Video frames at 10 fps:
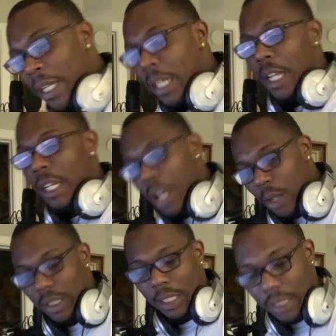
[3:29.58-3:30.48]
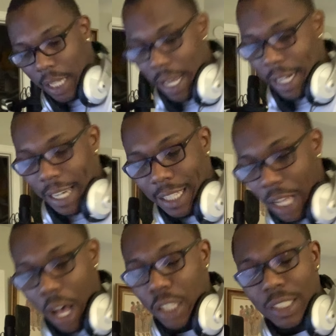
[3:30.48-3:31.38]
of the gnosis.
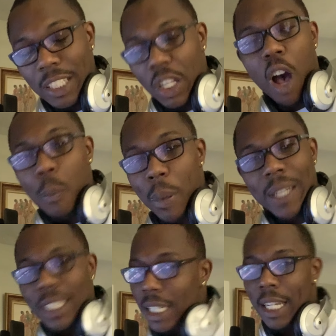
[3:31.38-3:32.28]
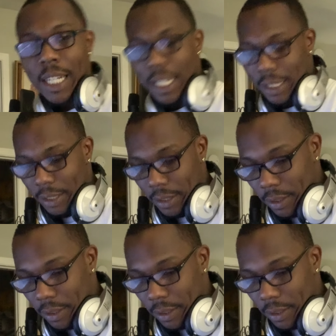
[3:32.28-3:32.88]
That's all punching in is.